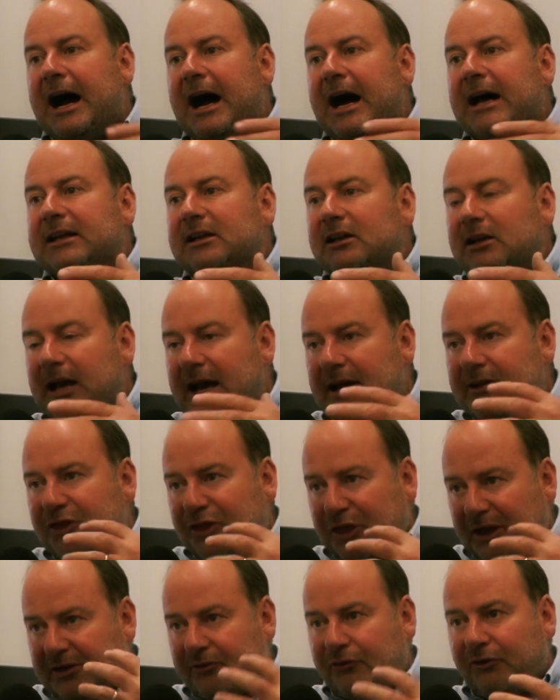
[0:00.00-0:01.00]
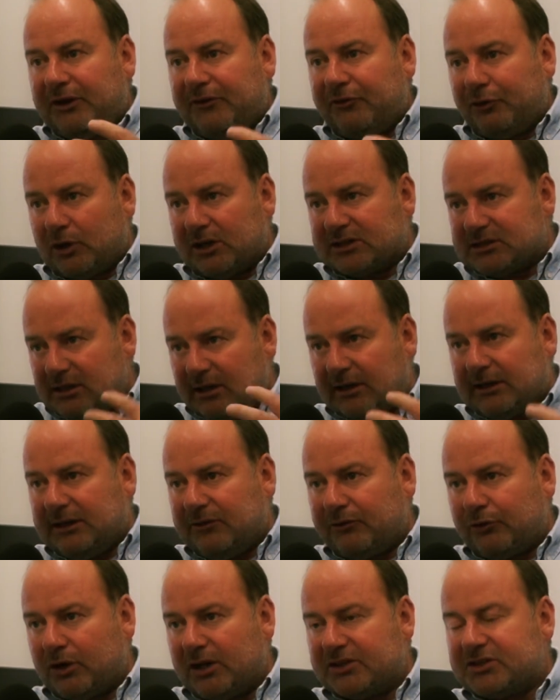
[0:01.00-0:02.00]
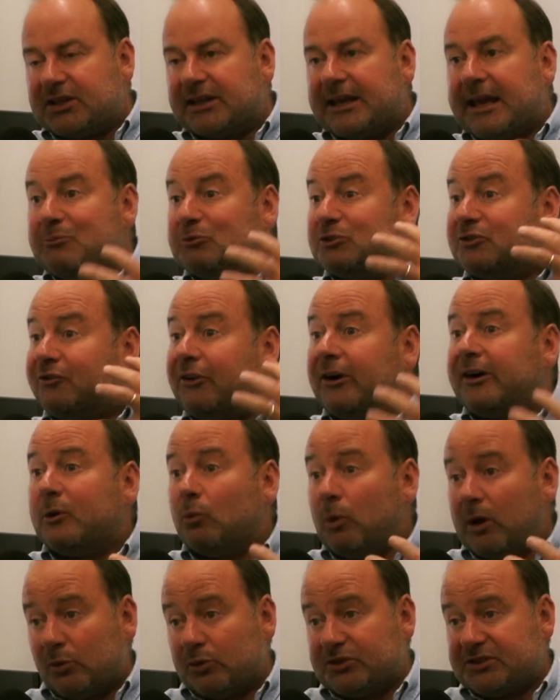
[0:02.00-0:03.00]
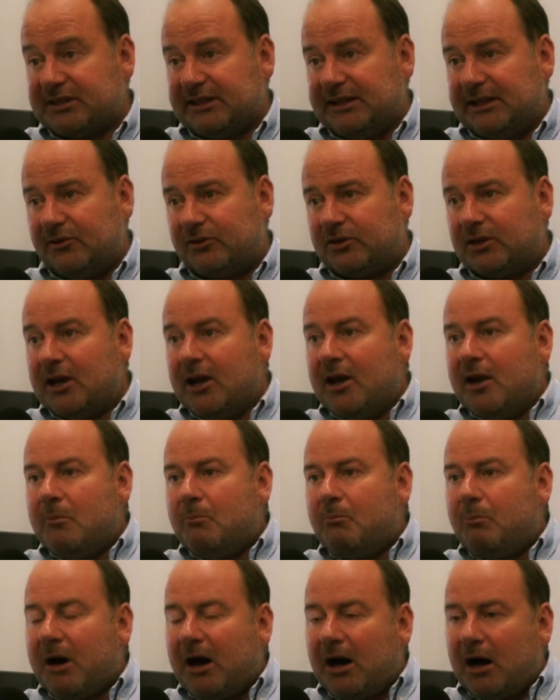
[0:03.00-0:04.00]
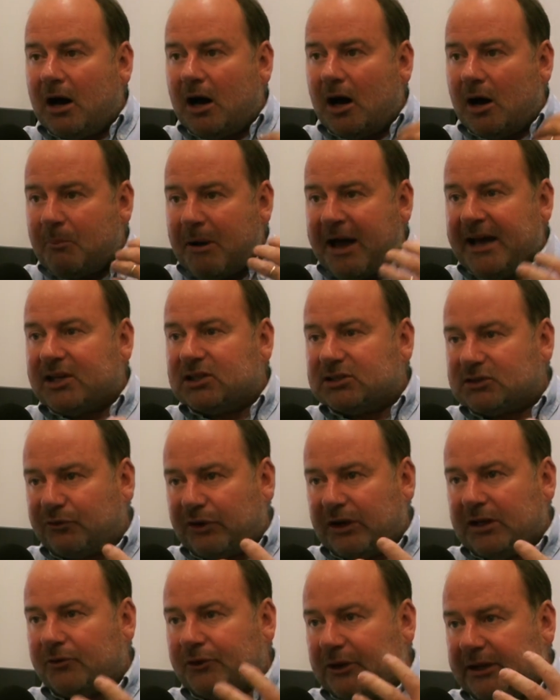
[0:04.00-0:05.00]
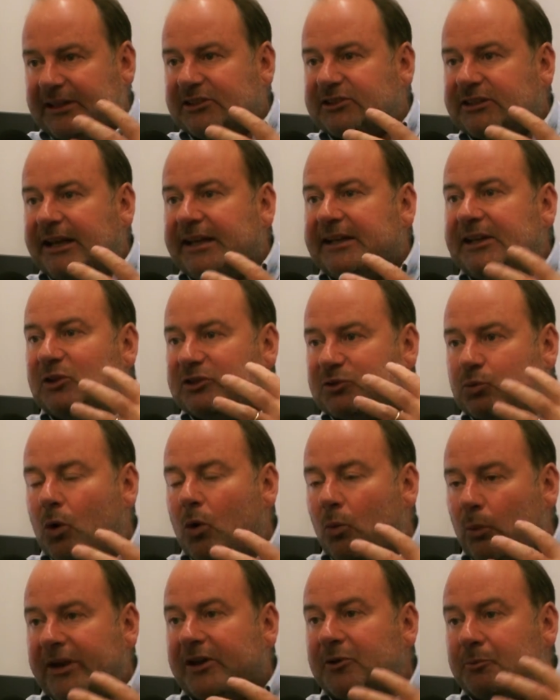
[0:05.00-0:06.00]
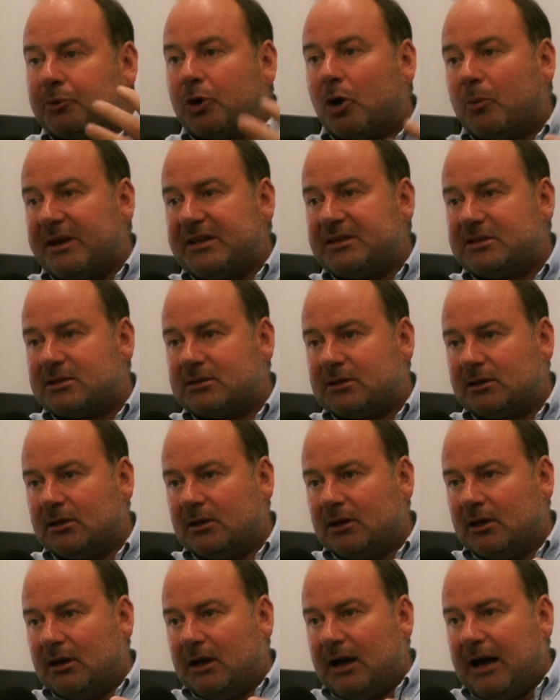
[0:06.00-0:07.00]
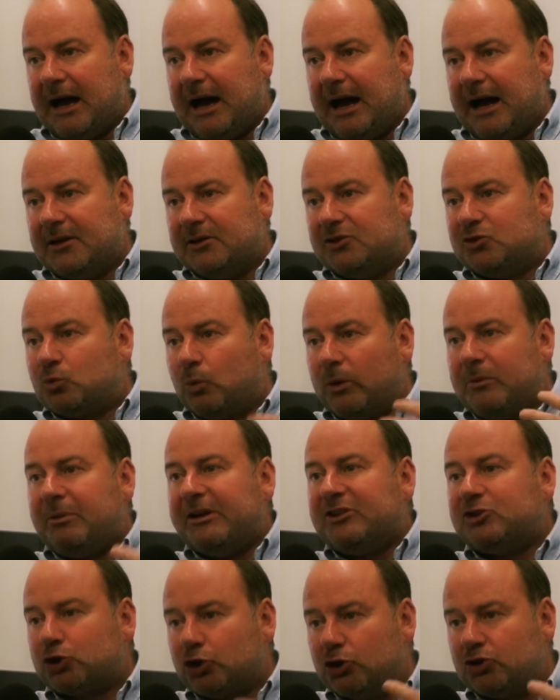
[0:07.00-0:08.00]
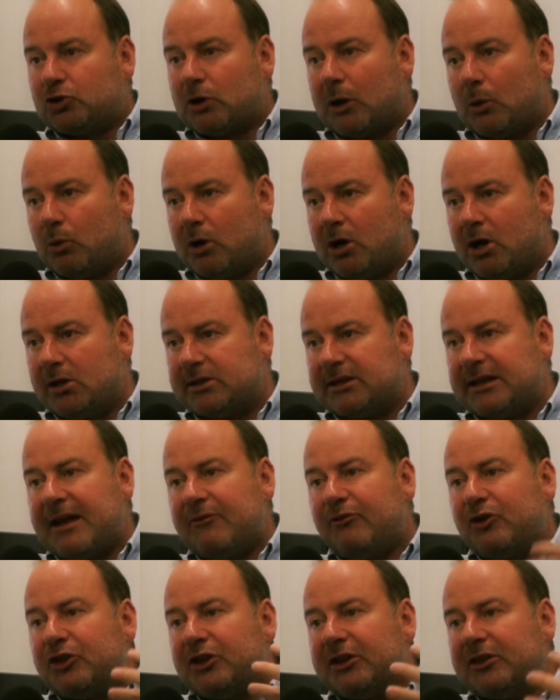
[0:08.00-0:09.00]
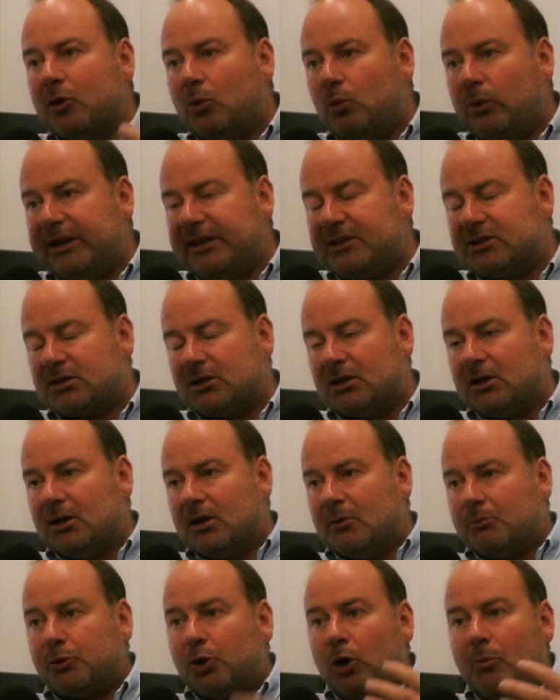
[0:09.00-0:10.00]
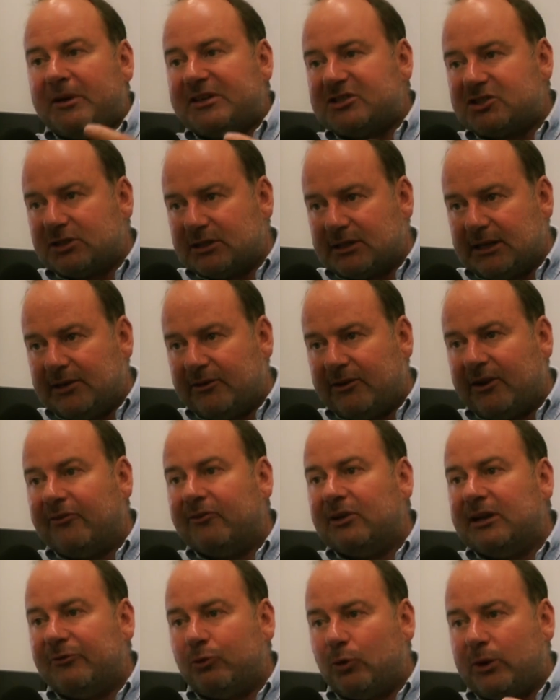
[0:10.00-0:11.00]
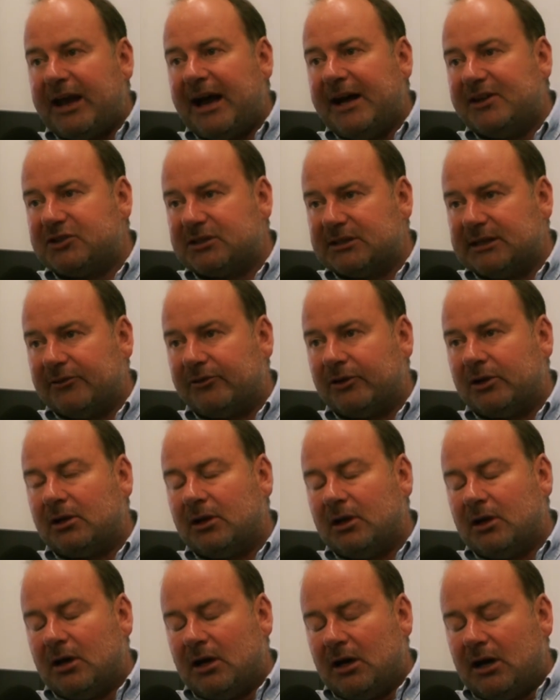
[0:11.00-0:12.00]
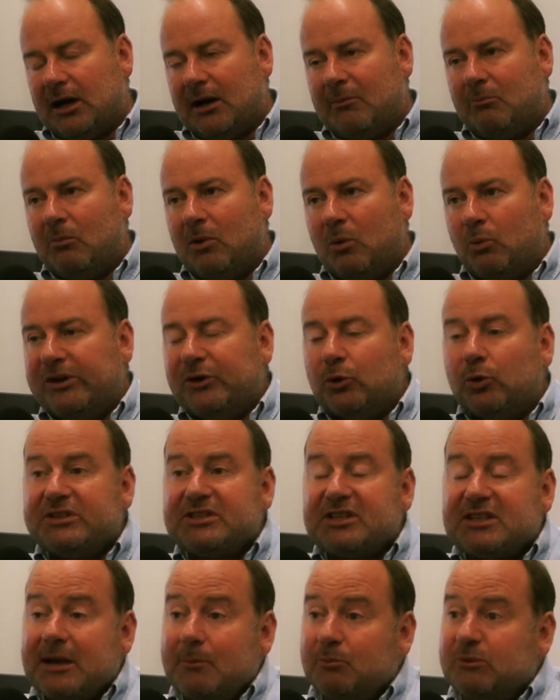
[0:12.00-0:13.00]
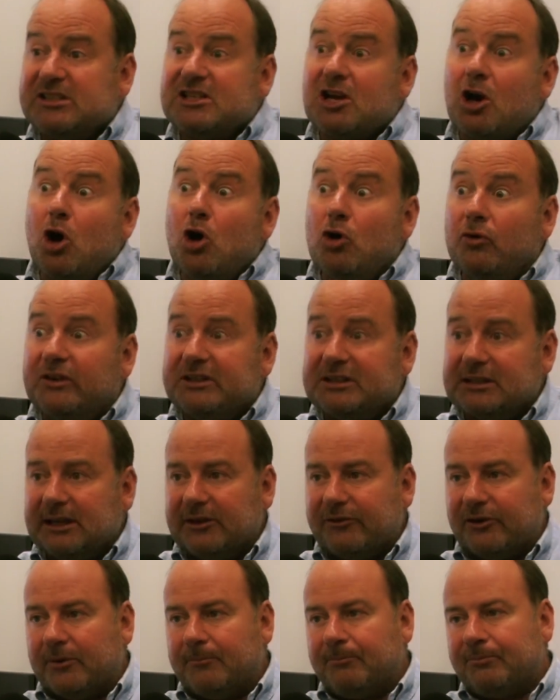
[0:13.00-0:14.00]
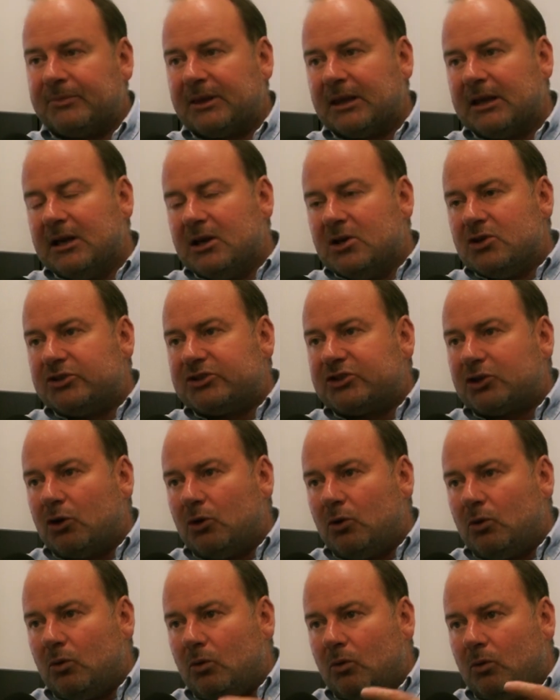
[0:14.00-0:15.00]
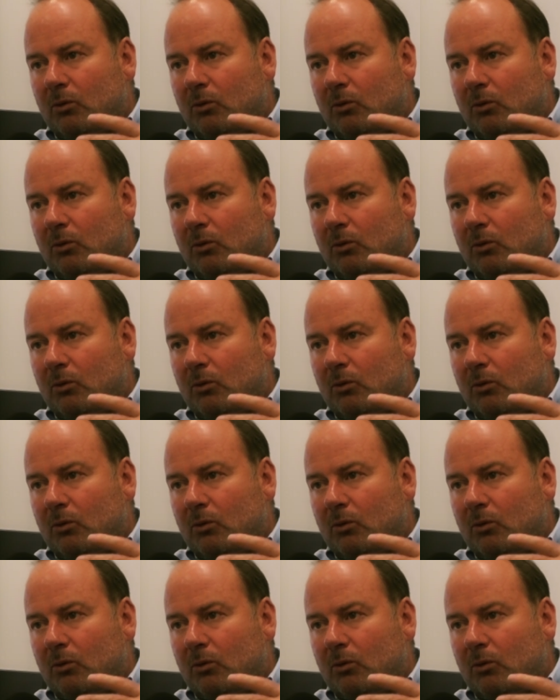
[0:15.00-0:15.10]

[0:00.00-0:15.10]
And thankfully for us, luckily for us, the game was very well received. Our backers felt that it is what we had promised, and we'd been true to our word, and everything that we'd promised to deliver, we had delivered. We'd always attempted to over-deliver. So,